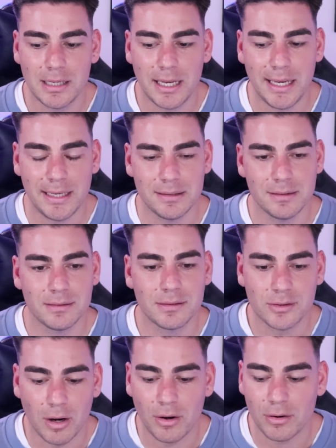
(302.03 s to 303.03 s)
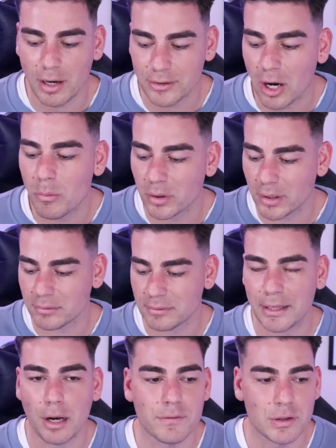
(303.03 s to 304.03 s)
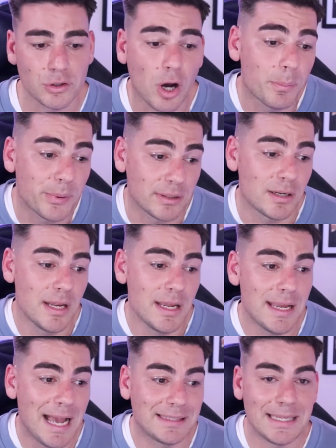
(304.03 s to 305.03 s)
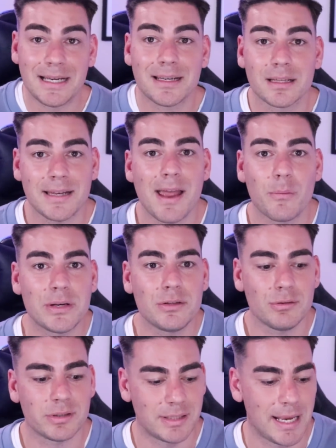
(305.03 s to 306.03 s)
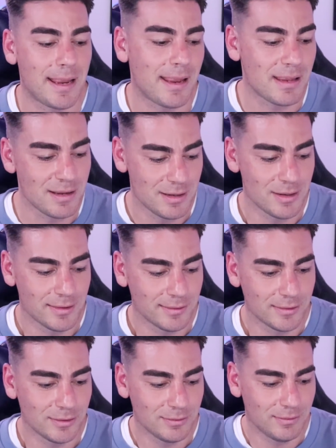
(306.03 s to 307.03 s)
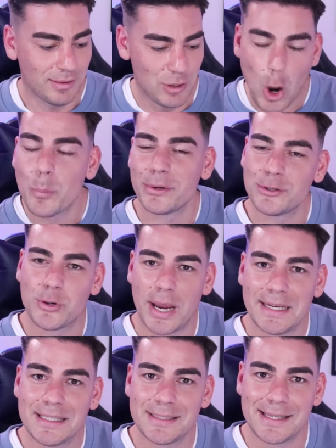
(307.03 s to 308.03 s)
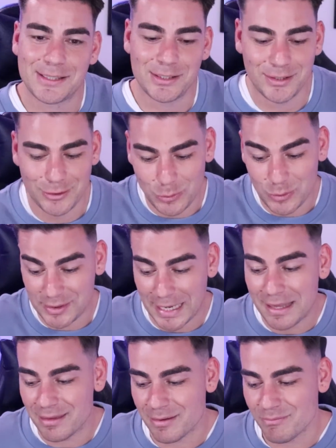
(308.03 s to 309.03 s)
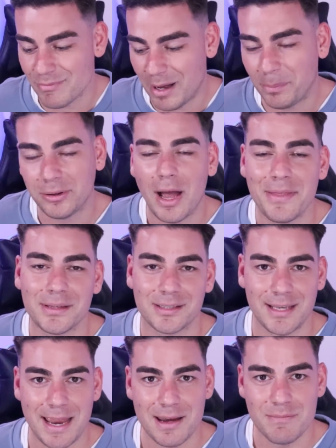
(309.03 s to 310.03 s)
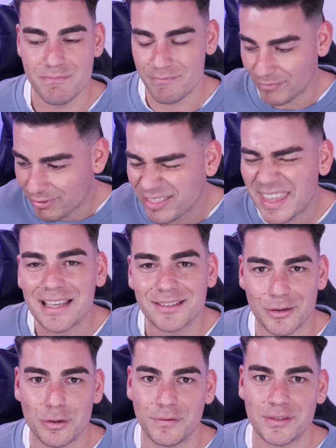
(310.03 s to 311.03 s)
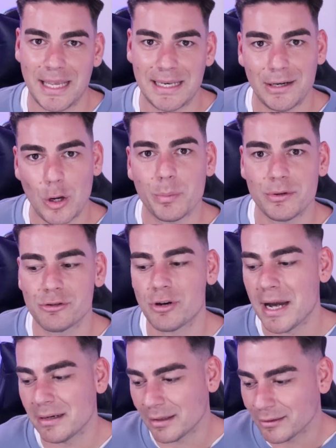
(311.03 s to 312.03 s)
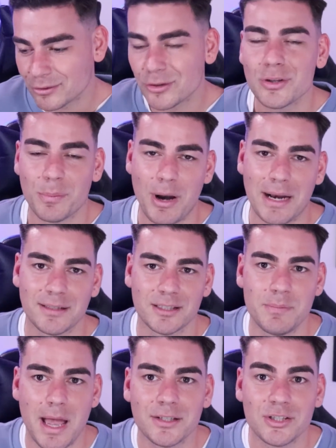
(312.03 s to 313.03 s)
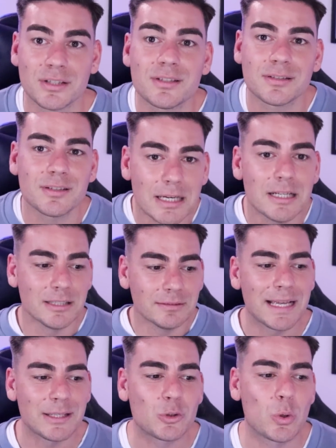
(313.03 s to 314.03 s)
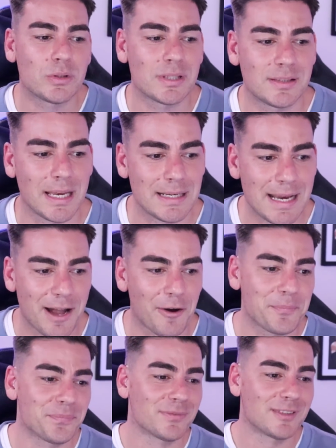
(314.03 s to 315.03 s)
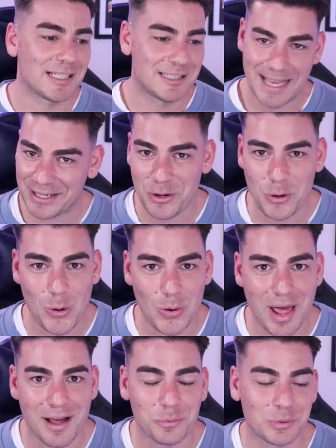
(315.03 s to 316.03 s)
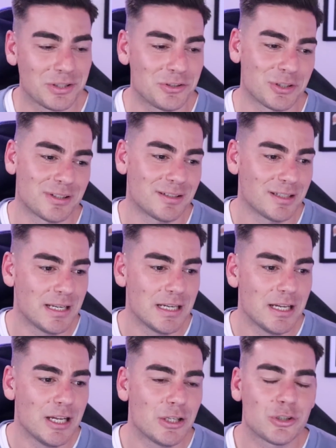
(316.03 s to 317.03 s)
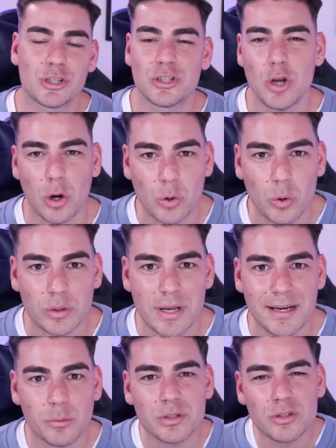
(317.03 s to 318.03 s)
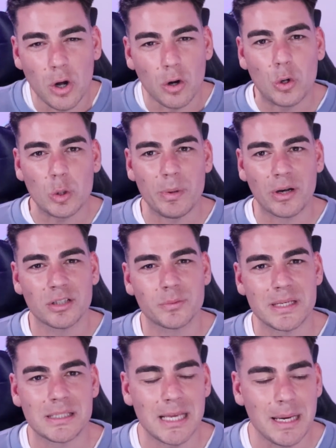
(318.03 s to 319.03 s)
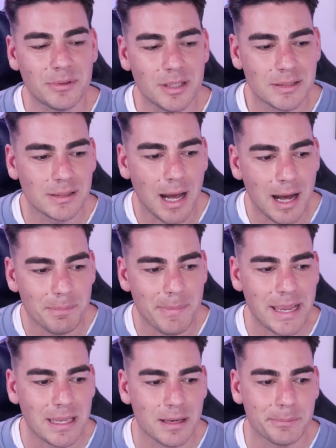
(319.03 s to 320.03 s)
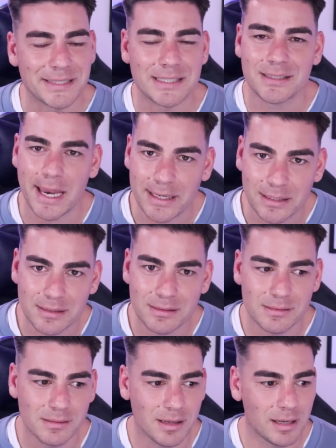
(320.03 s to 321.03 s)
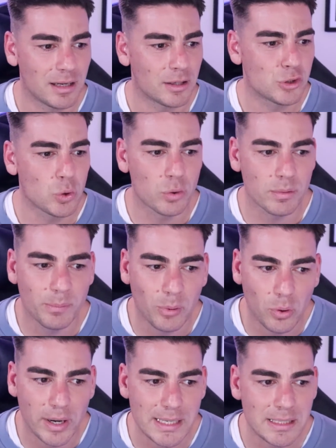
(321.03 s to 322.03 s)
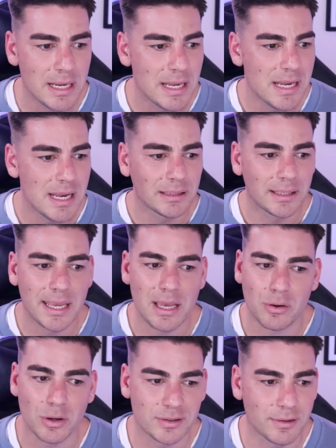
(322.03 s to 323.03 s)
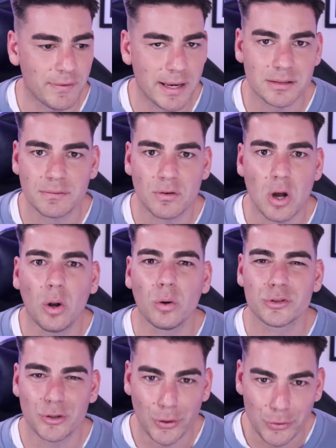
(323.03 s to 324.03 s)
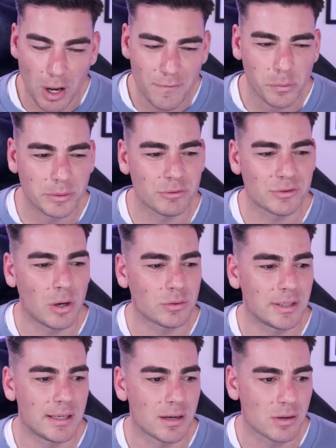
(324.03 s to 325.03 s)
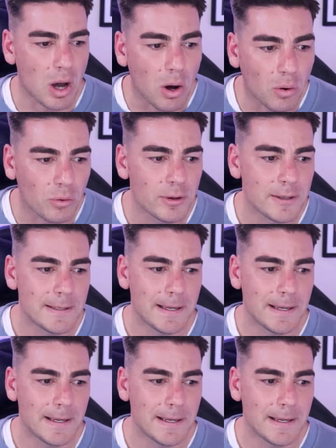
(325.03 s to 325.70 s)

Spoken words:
And so I don't want to get over the top. But at the end of the day, when you see the open training sessions and you see them apply the same things that you've seen in open training to the practice match, it's good to see. Now, the second quarter was just not good. And it was not good because we seemed to start making mistakes. Jordan Boyd, kick across the face of goal, turnover, which resulted in a goal.